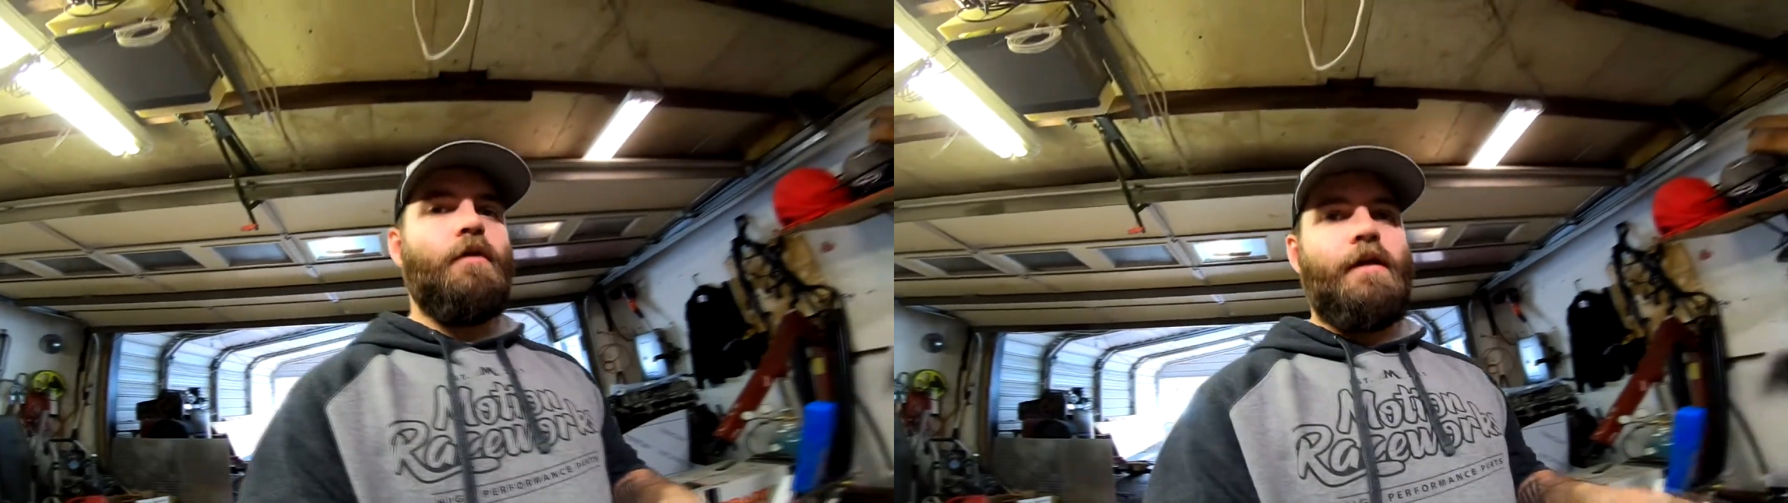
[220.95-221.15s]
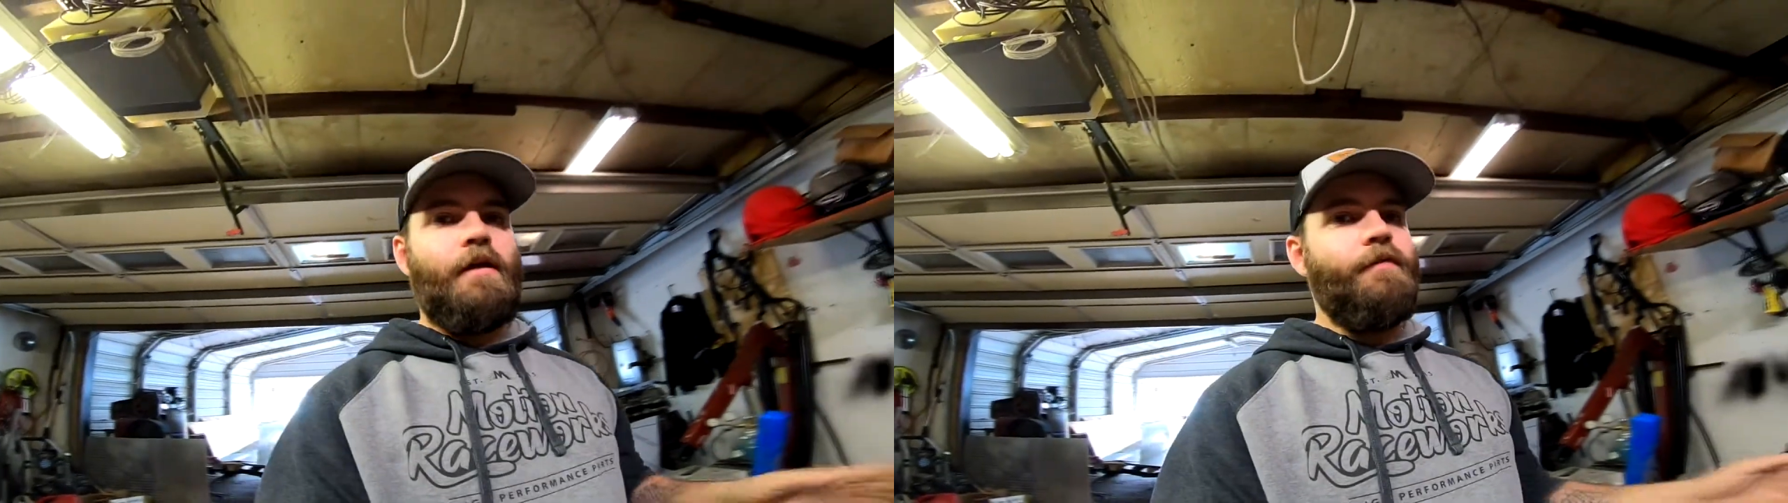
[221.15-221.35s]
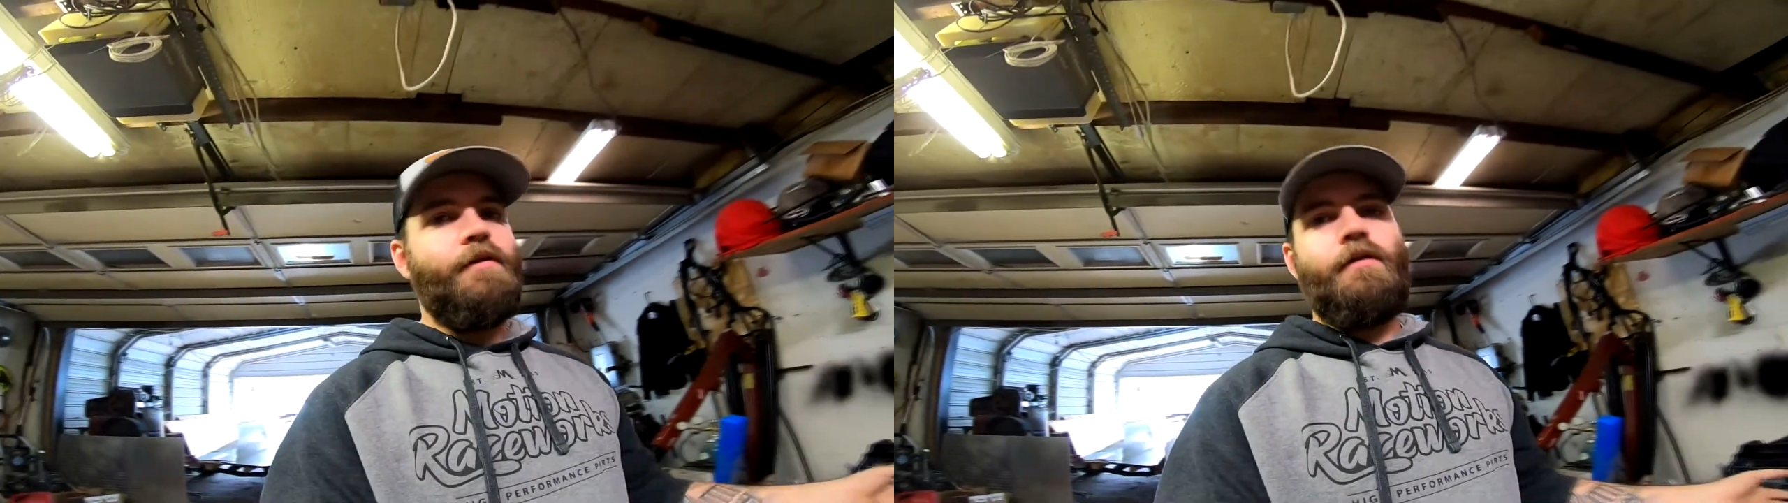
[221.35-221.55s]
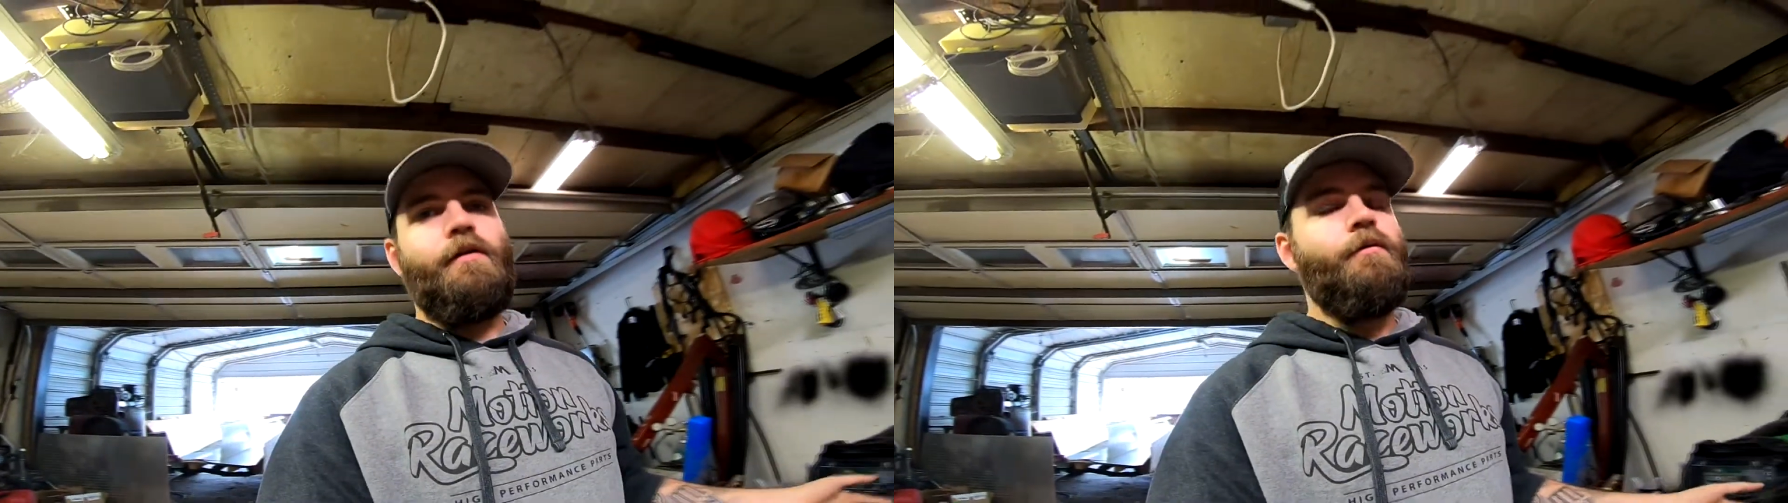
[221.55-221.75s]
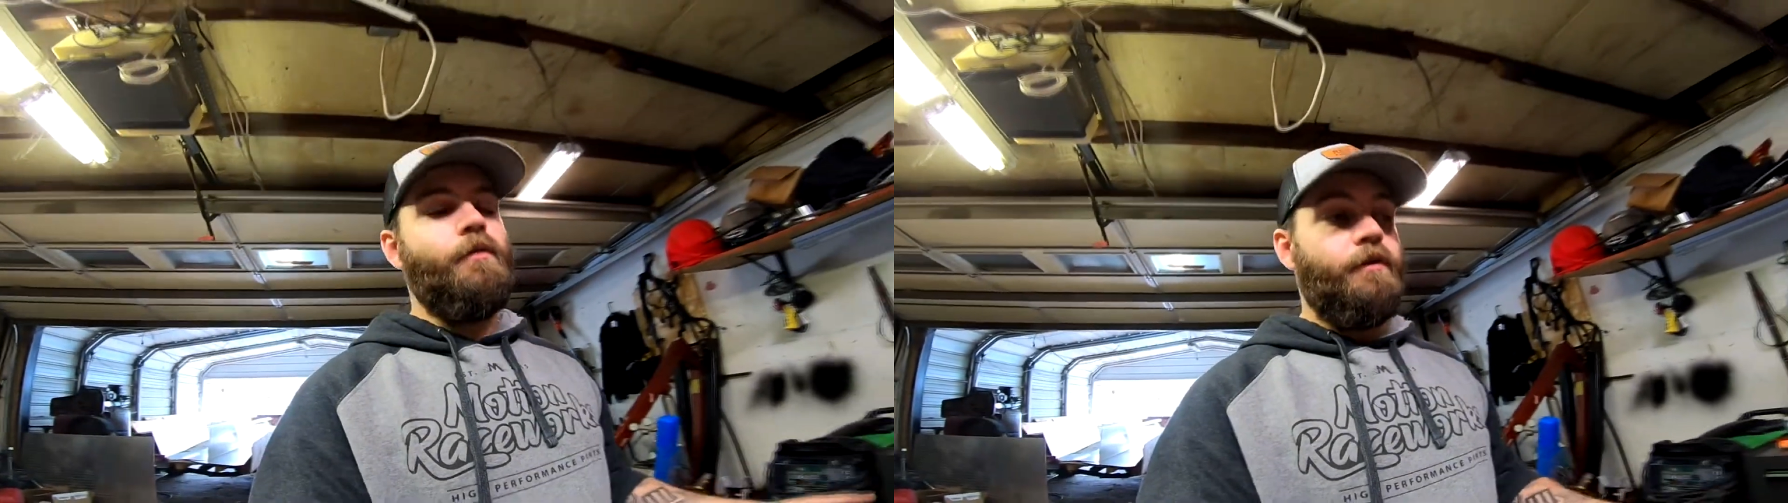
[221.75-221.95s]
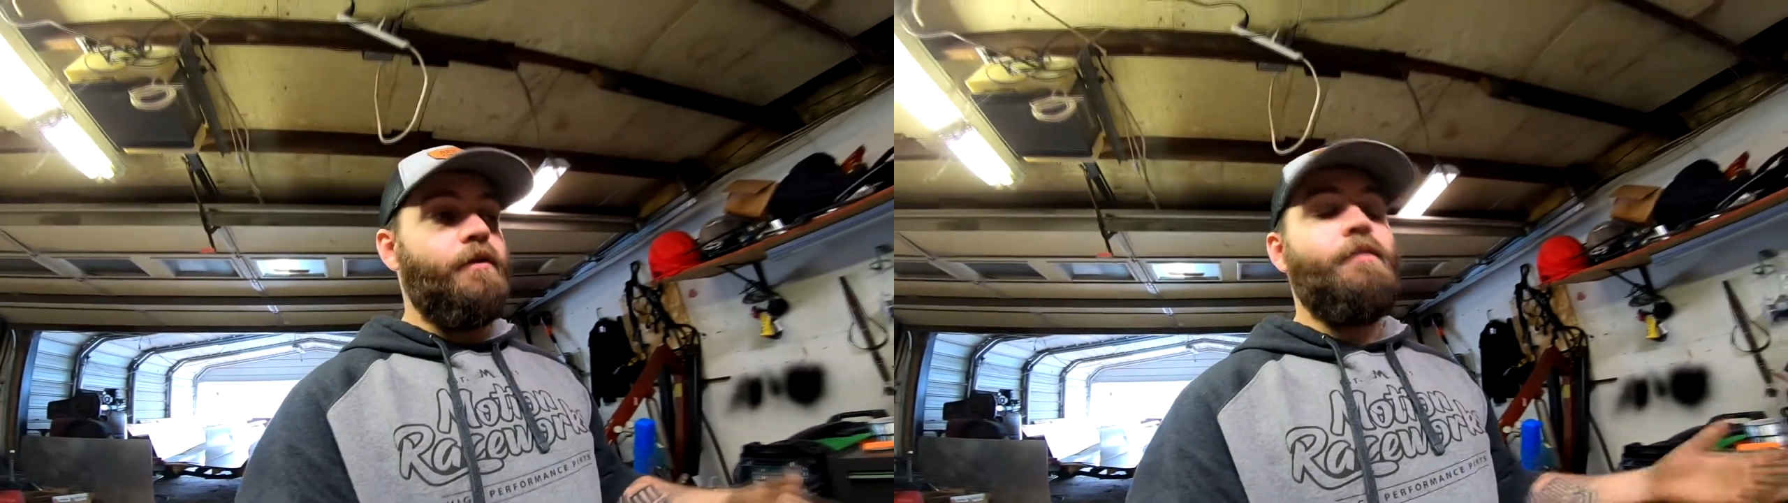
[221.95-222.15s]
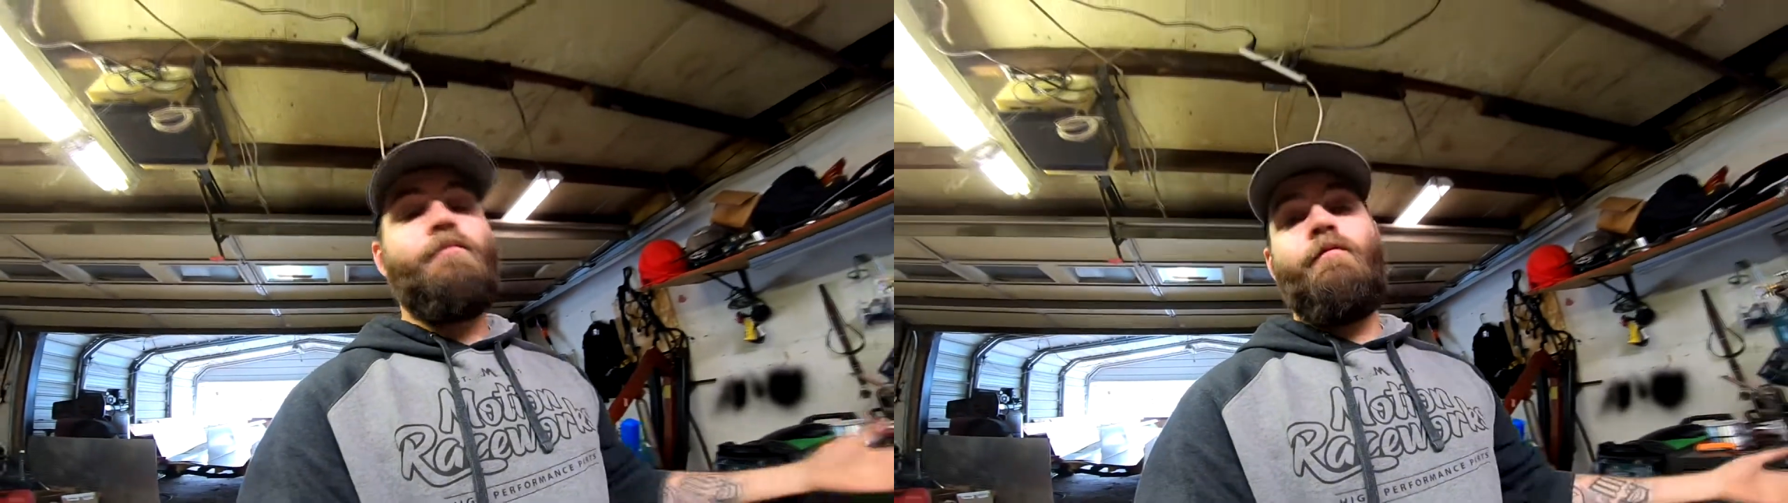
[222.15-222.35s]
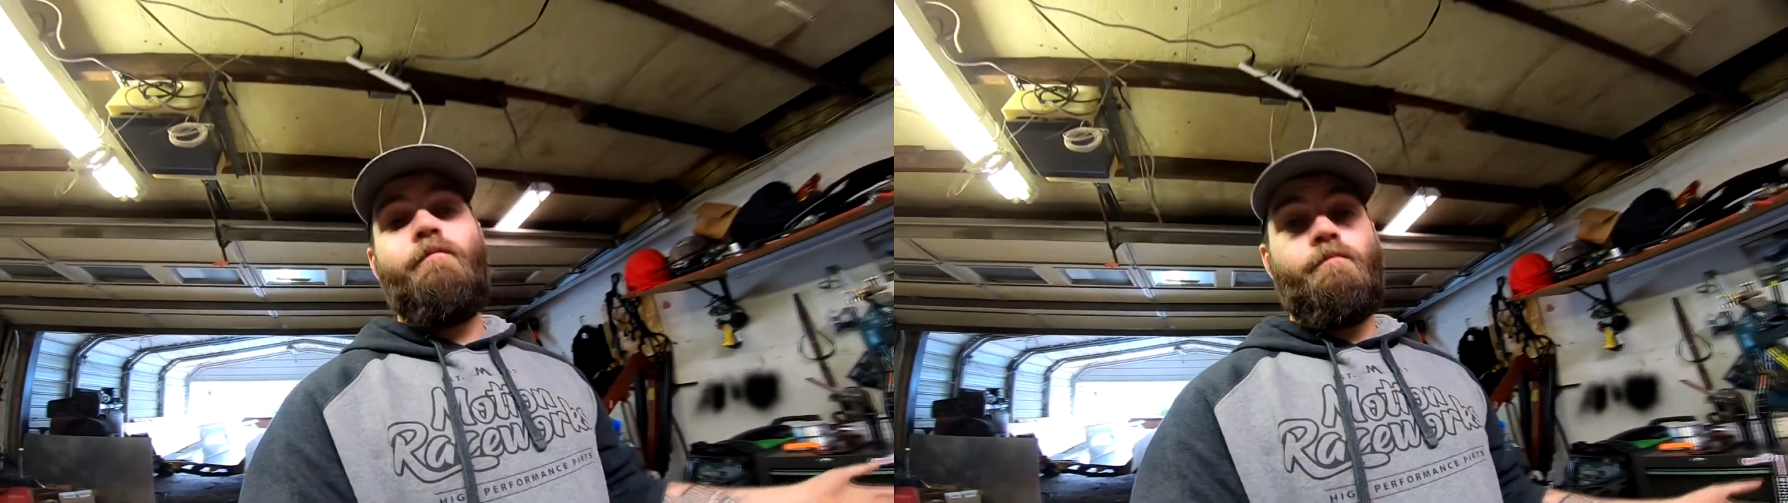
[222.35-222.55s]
and evidently did